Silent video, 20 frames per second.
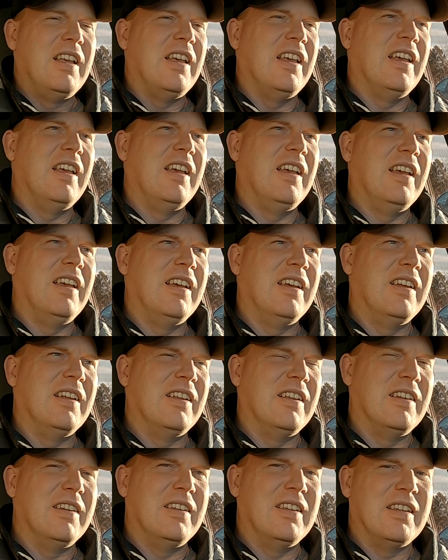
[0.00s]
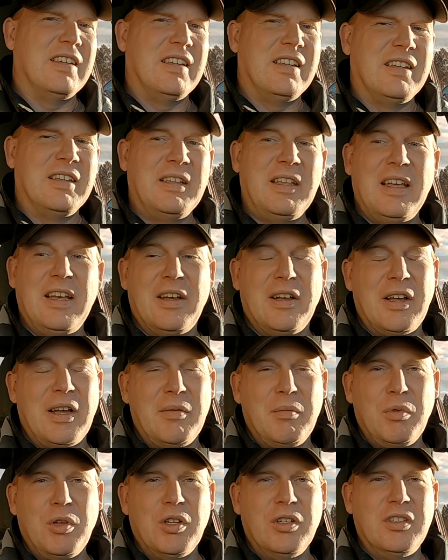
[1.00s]
and yeah,
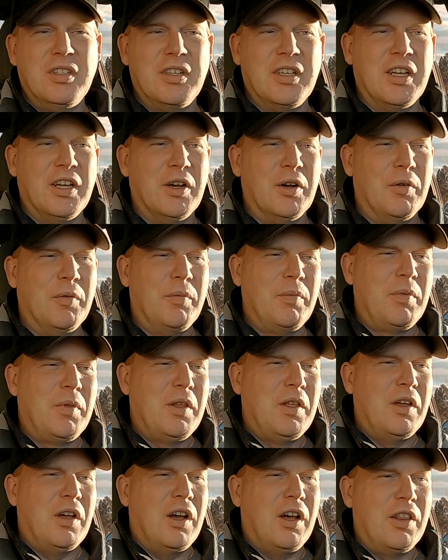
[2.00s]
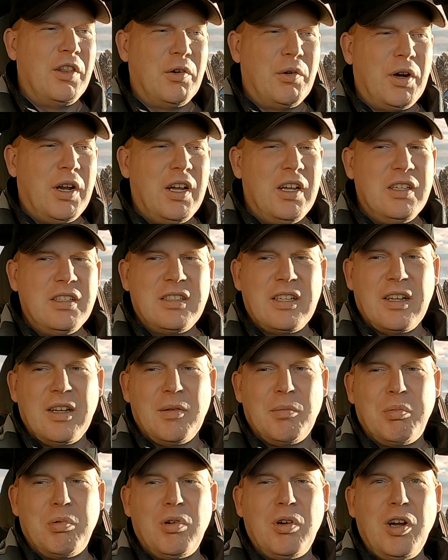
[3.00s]
I'm good to go. Otherwise,
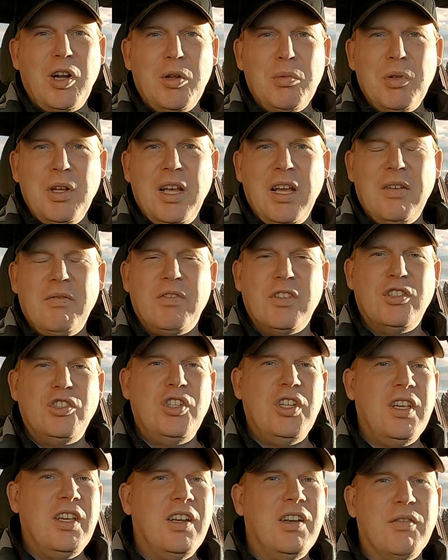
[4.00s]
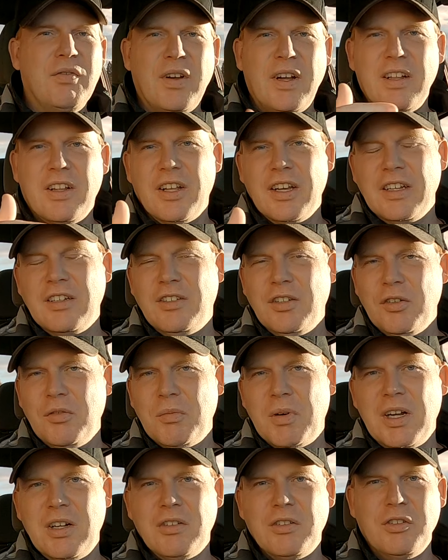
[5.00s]
I'll probably have to cheat if I like do
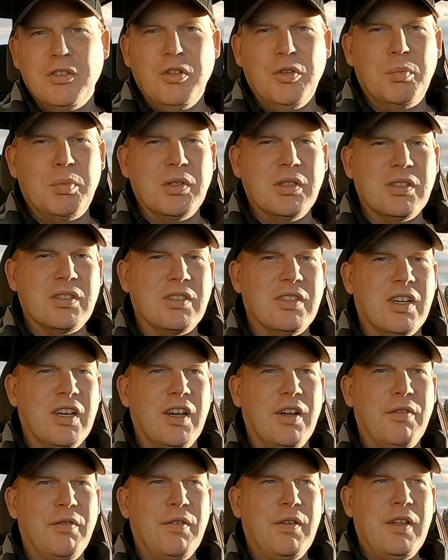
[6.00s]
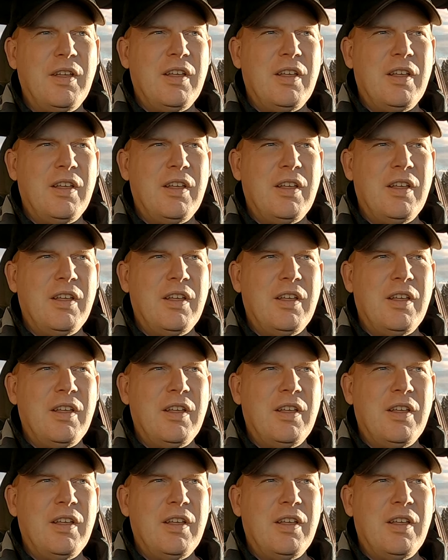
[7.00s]
my loop and stuff.